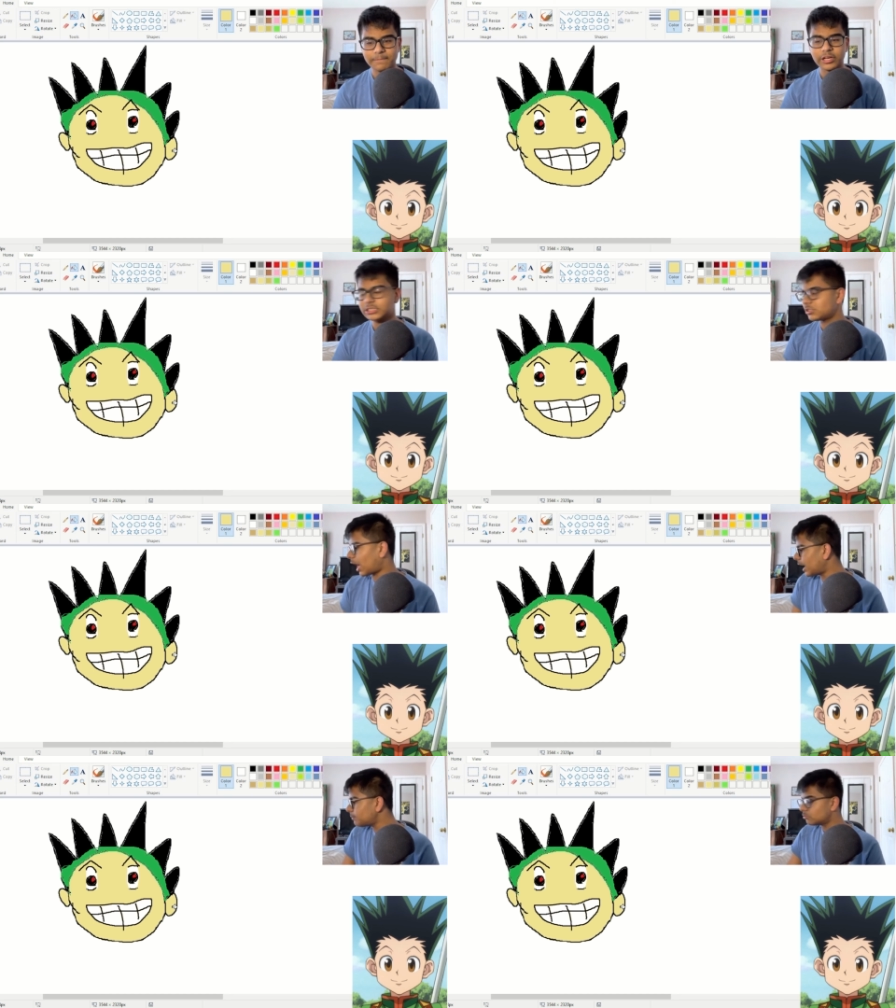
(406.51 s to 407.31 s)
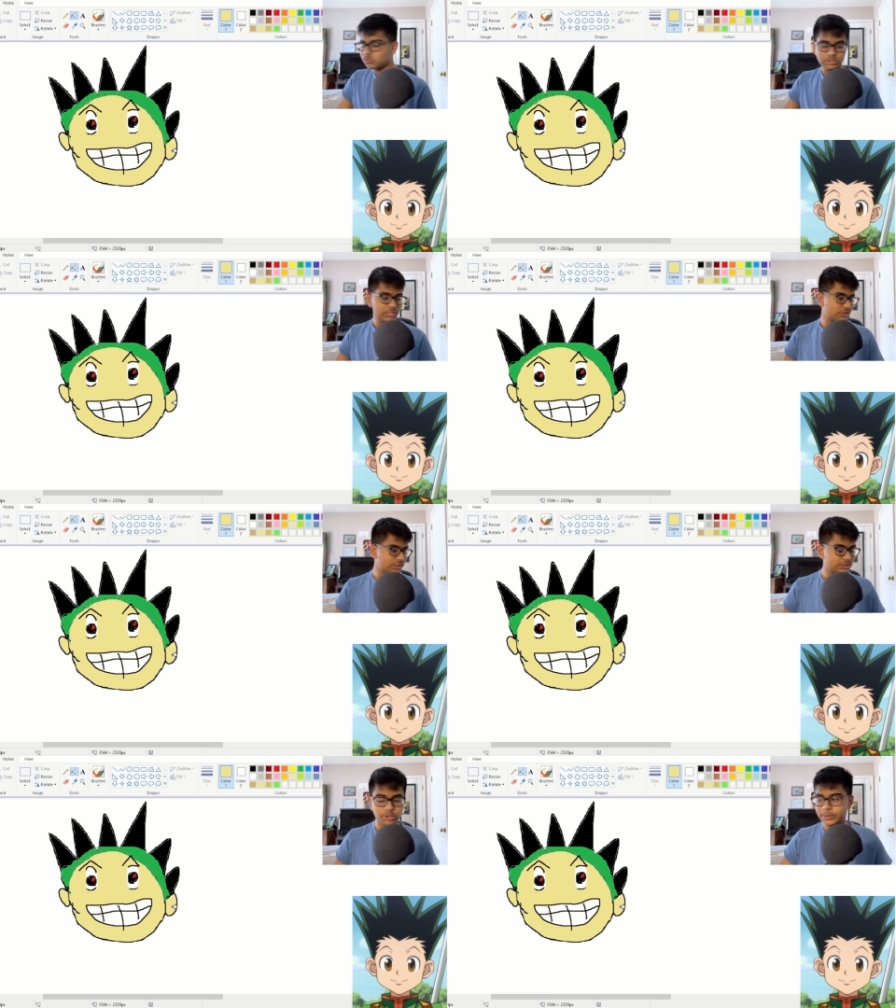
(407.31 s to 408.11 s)
Okay, so I'm
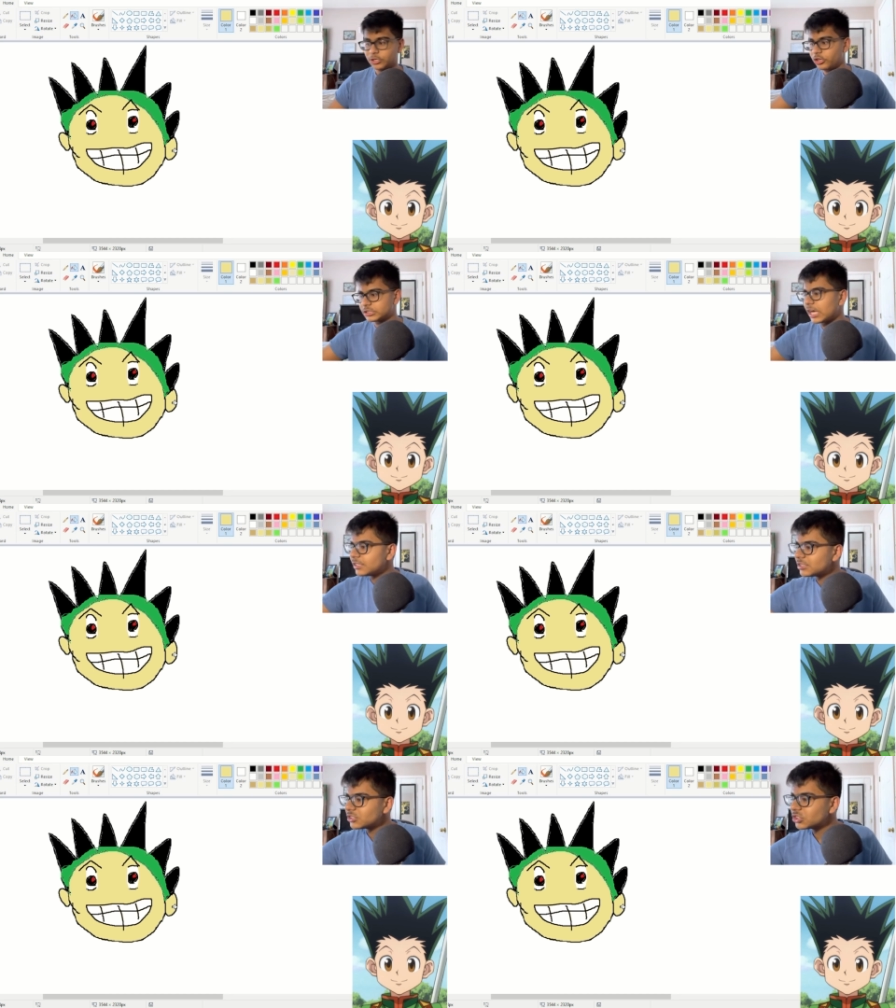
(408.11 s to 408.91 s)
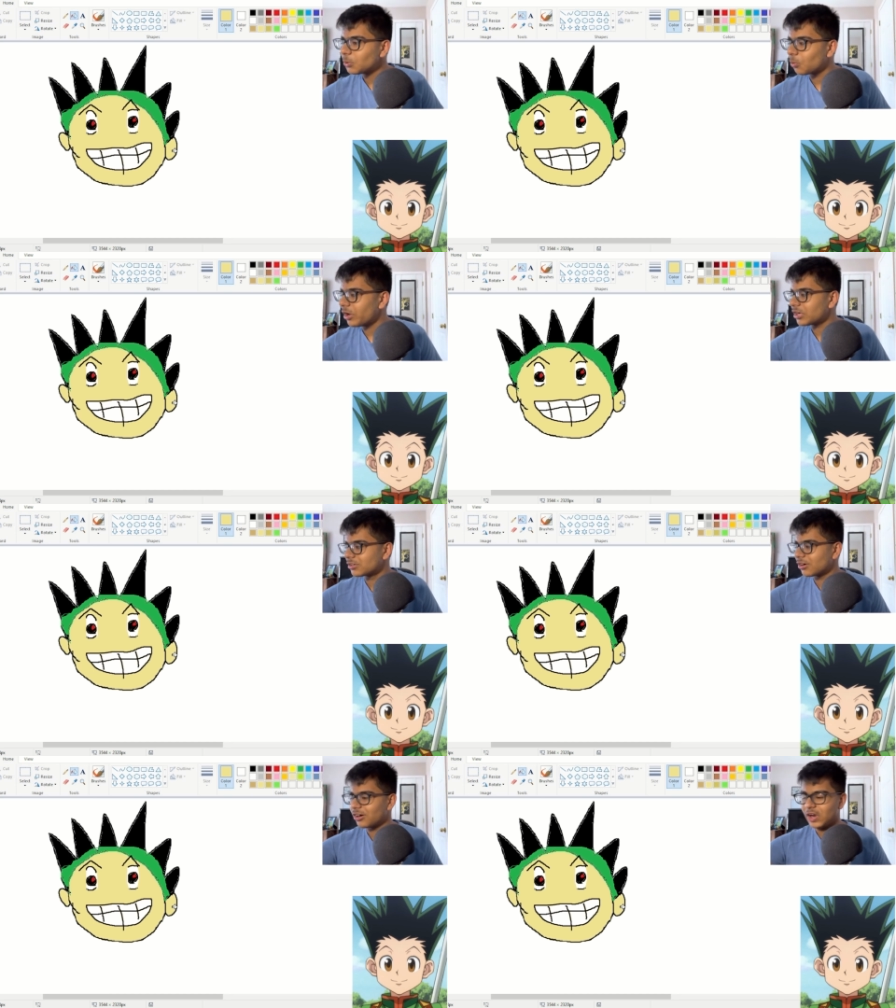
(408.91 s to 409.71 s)
literally super curious. I need to search up
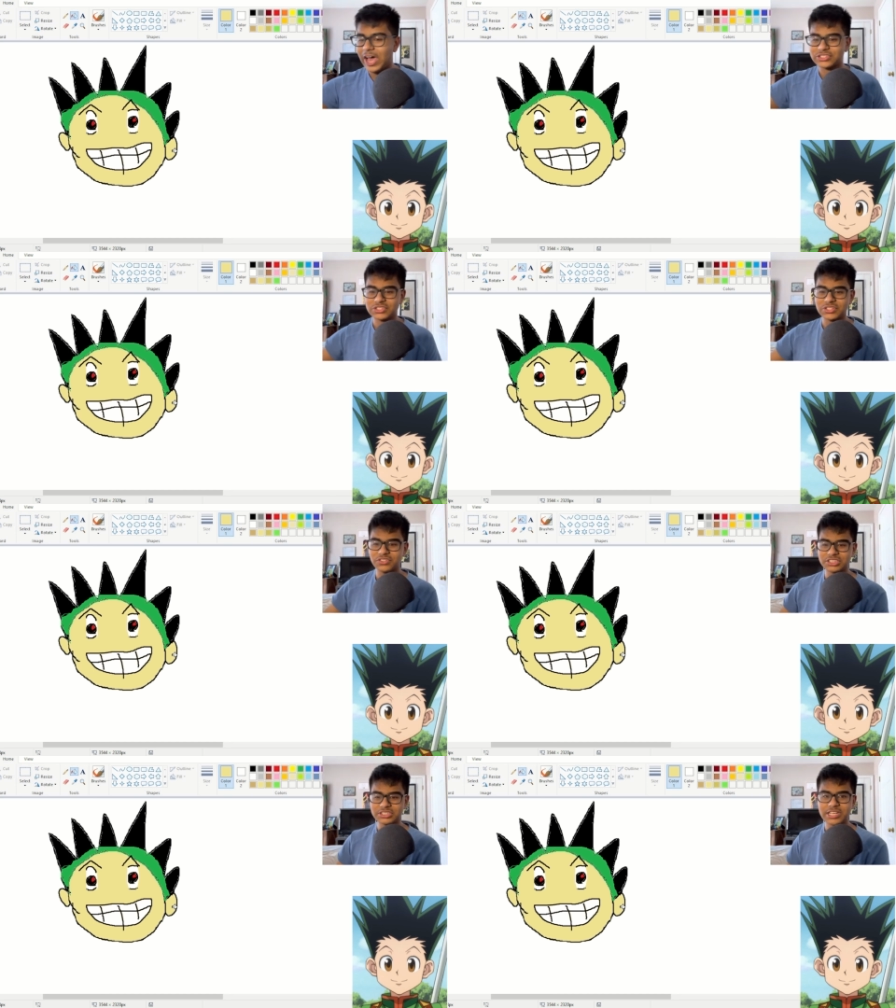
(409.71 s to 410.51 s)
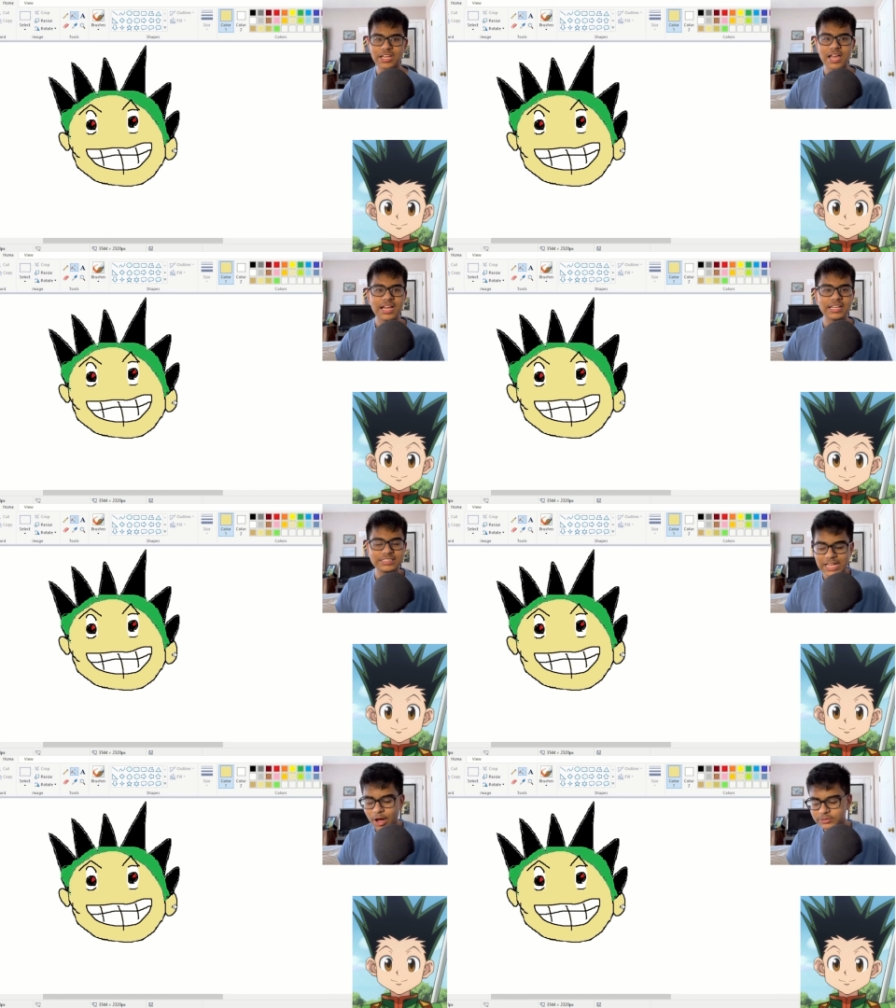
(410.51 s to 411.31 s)
what Gon actually looks like,
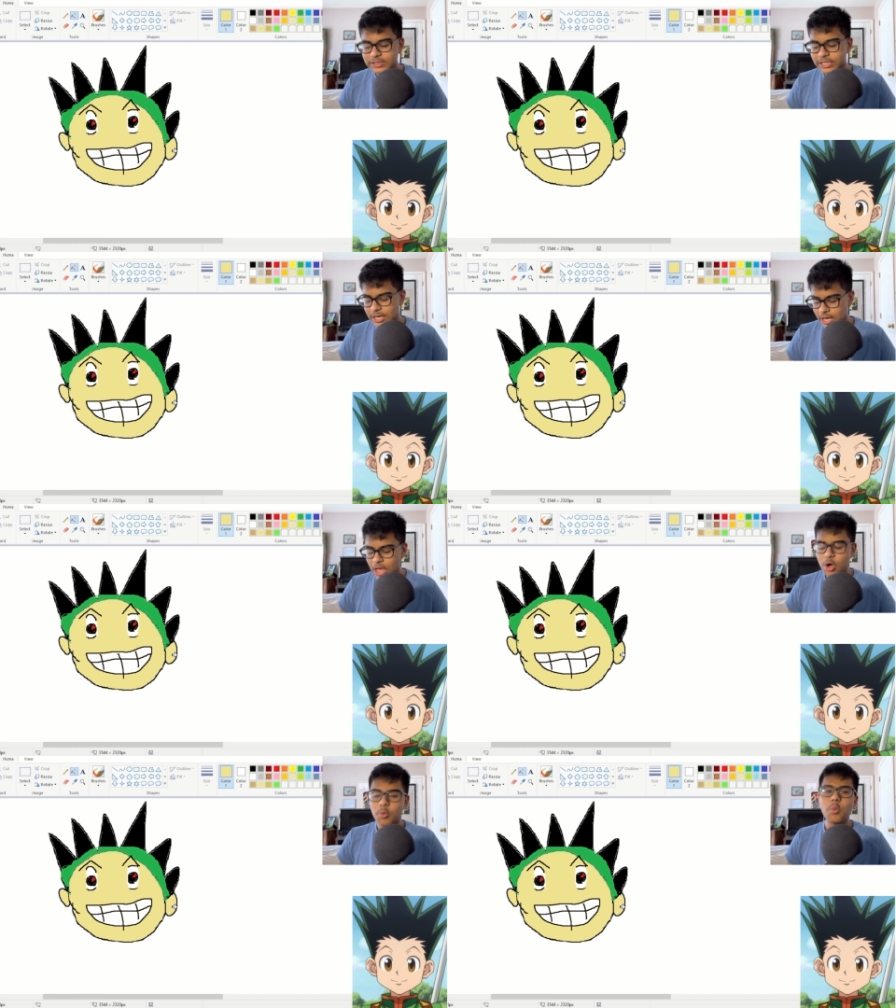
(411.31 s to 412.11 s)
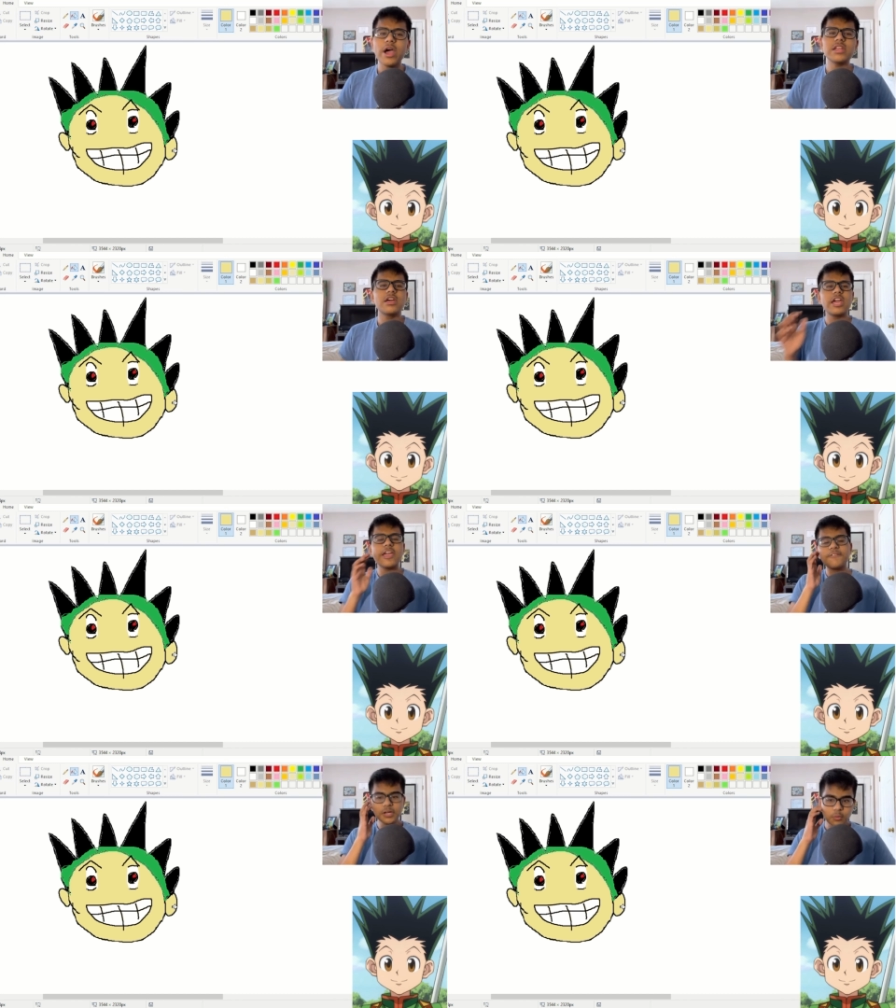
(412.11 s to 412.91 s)
because now it's like, what
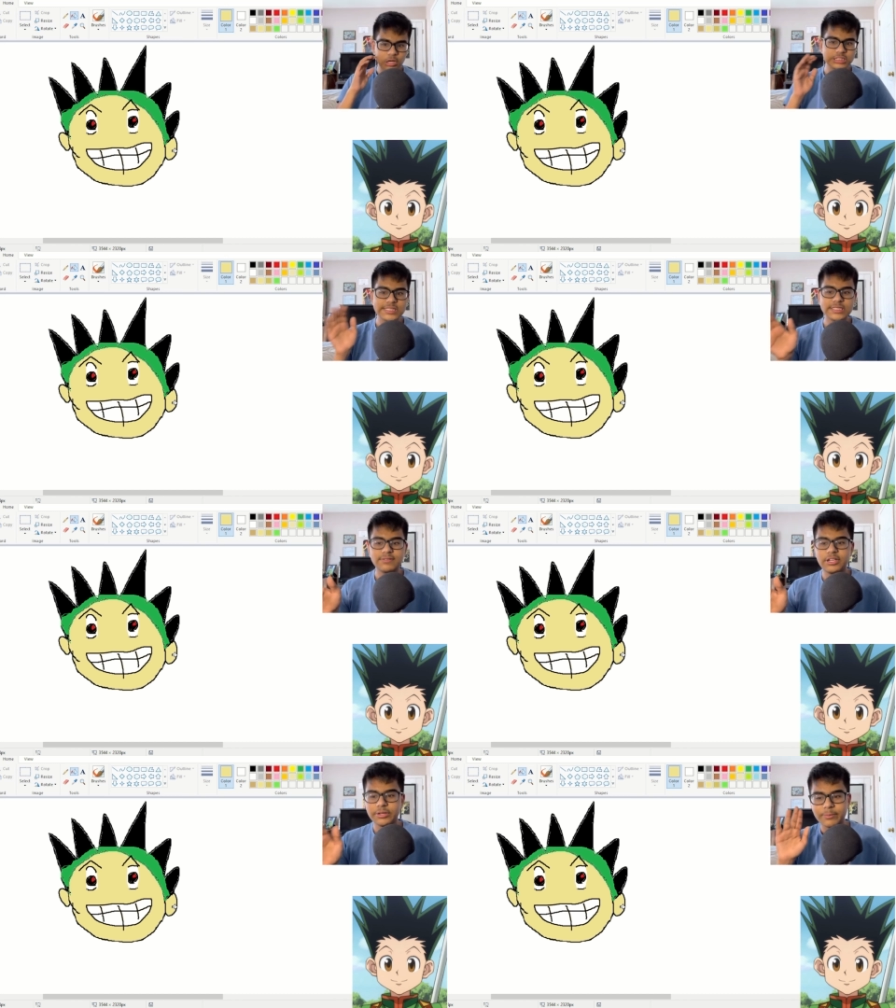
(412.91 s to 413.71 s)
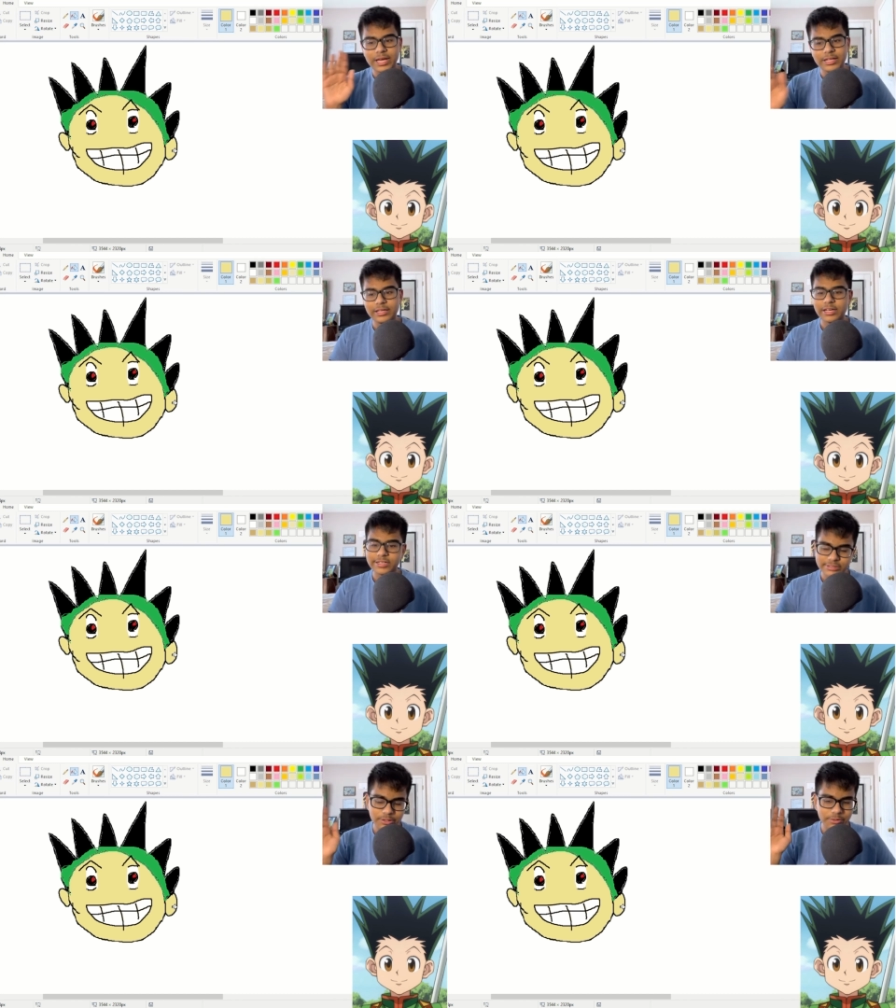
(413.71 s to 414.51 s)
if you're watching this video like, man, that
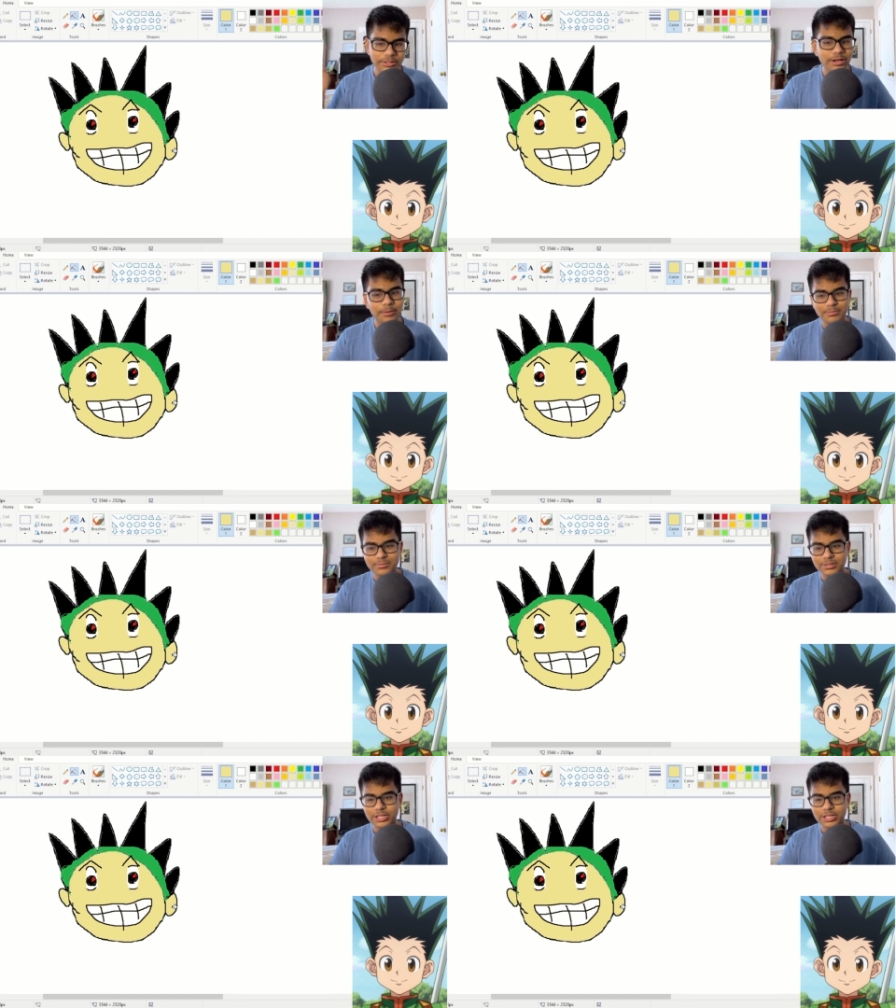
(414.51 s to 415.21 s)
guy's so dumb.